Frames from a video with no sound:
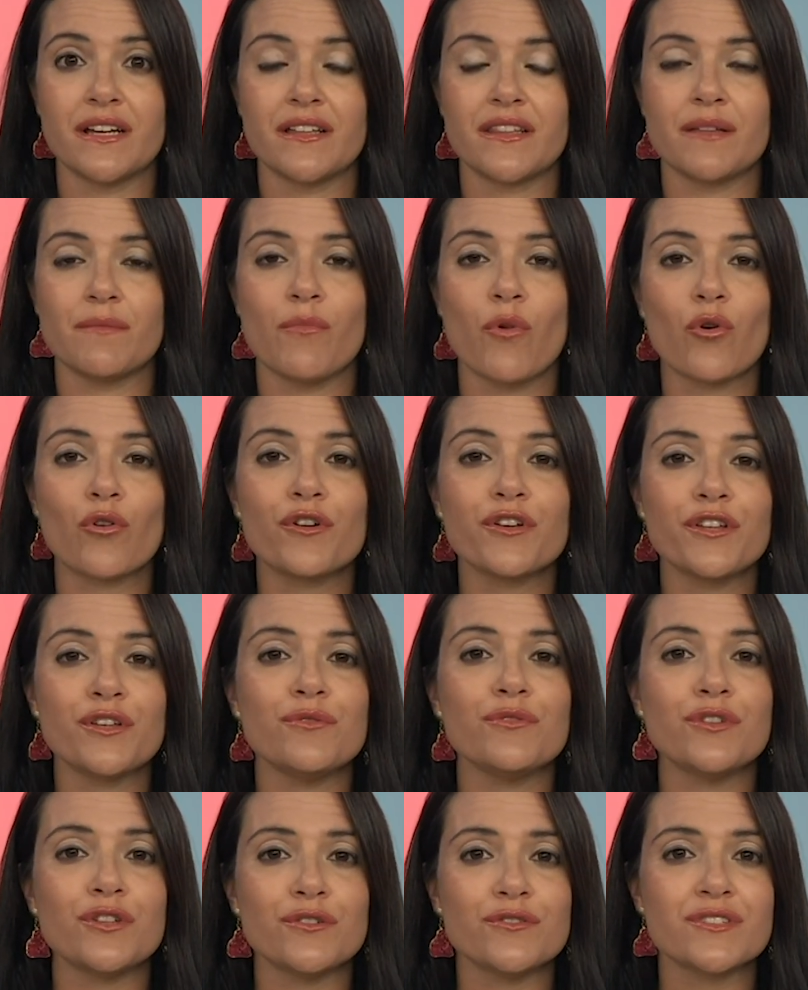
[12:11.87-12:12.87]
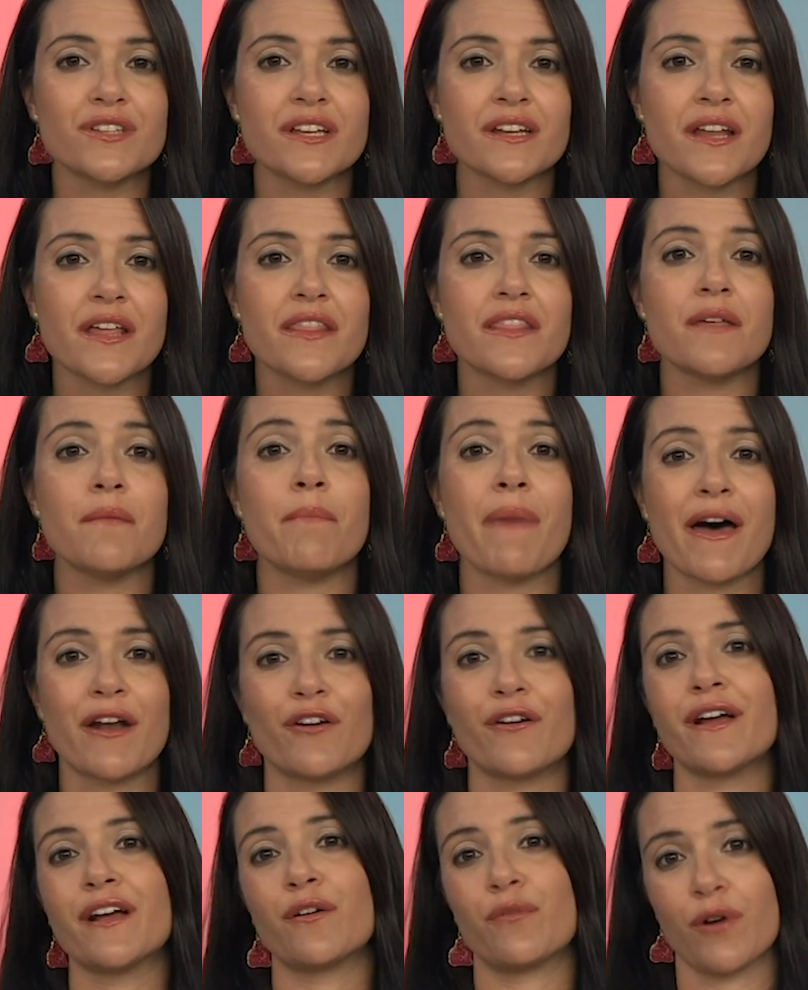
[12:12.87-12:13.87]
The more you use it, the
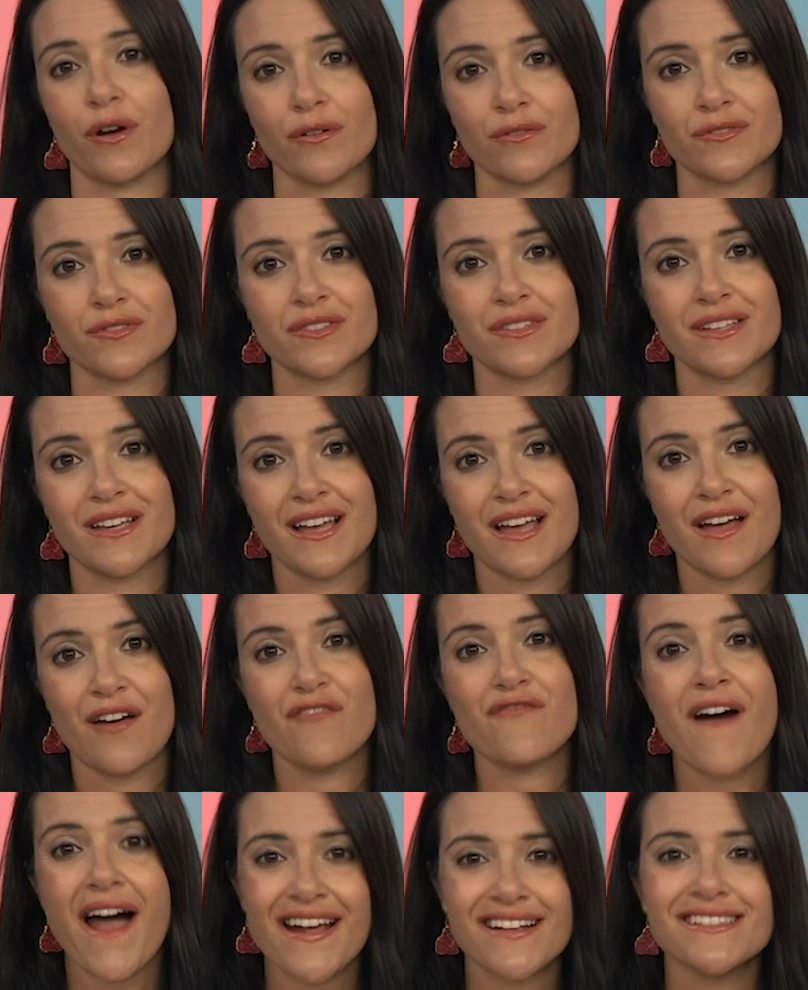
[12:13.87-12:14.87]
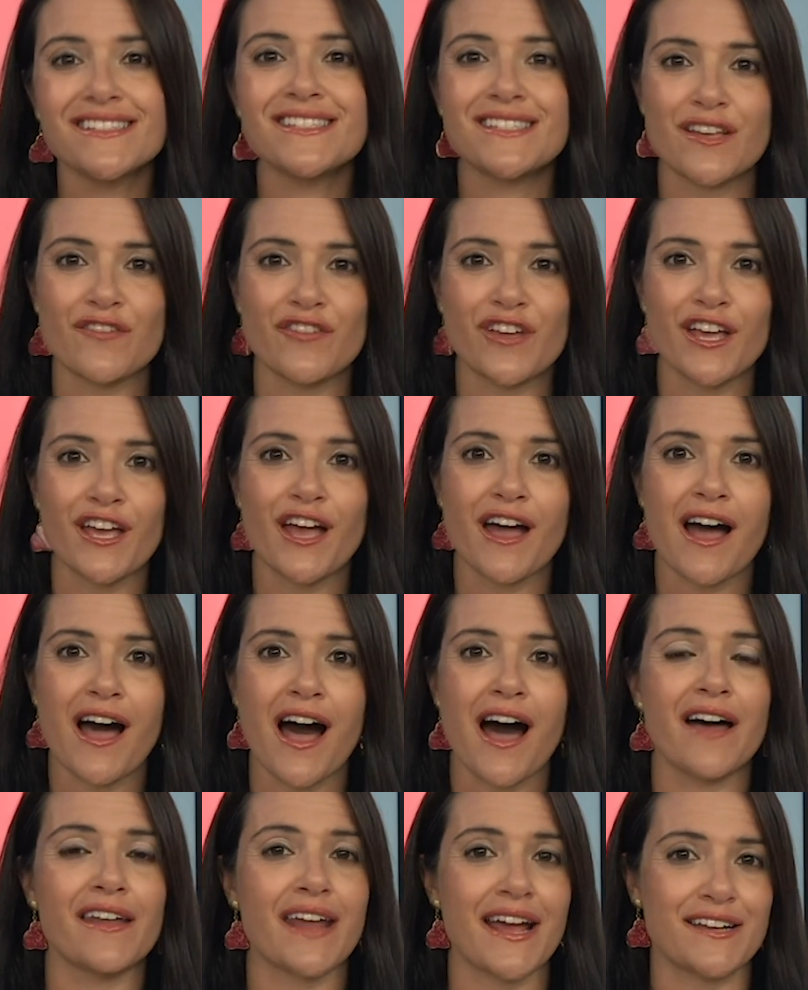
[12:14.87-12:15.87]
better it grows. Find Civvy
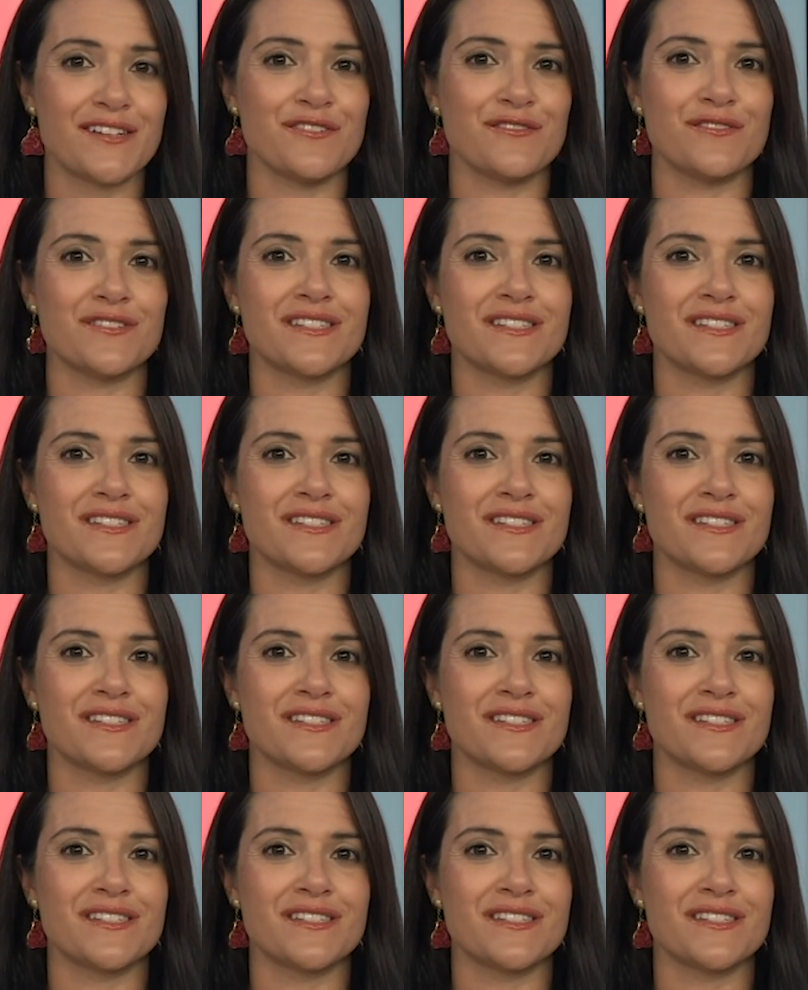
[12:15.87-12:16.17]
on iTunes